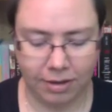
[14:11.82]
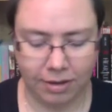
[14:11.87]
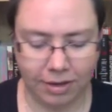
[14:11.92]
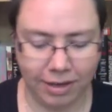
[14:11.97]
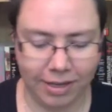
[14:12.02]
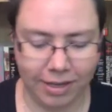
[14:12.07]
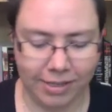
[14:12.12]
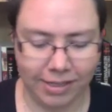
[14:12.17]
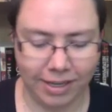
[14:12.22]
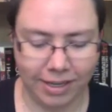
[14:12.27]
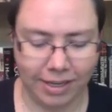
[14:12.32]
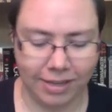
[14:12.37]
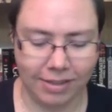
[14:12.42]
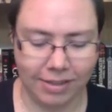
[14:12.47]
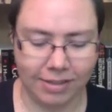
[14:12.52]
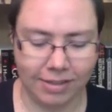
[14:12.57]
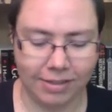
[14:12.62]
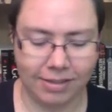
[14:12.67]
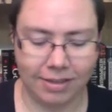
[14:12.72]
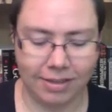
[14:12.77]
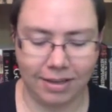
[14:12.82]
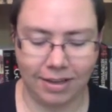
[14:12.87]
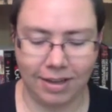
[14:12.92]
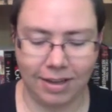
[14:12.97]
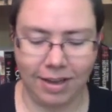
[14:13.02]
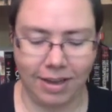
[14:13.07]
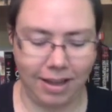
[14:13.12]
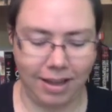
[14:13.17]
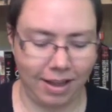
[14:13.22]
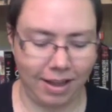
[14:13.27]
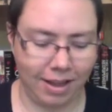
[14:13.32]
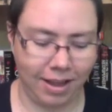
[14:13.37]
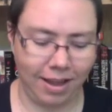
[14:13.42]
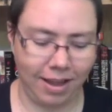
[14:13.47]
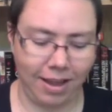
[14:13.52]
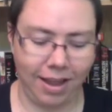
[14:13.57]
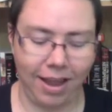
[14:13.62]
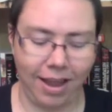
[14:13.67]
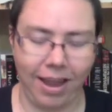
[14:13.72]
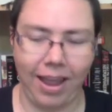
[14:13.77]
It is
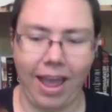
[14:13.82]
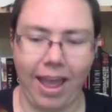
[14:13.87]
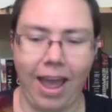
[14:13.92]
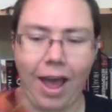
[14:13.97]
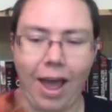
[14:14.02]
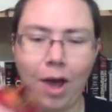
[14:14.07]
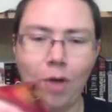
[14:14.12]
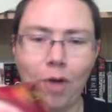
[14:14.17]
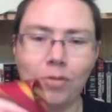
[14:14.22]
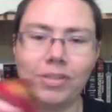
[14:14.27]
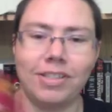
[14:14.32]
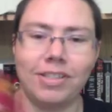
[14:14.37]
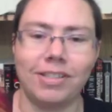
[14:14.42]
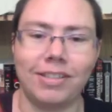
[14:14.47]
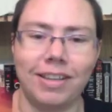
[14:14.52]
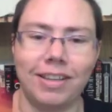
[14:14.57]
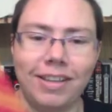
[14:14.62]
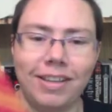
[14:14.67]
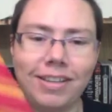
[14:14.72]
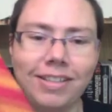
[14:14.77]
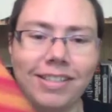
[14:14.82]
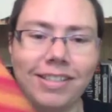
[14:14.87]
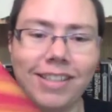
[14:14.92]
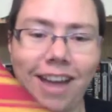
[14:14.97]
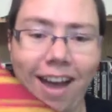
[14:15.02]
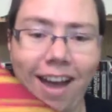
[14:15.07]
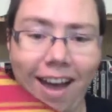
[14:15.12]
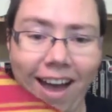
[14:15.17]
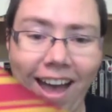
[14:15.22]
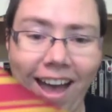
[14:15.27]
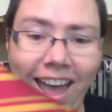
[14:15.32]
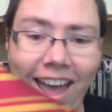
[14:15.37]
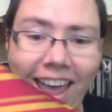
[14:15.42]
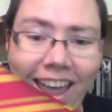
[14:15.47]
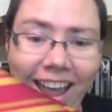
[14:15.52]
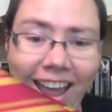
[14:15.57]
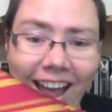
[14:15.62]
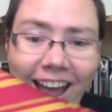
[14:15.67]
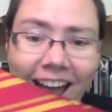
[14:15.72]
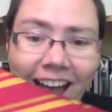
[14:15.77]
a house tie.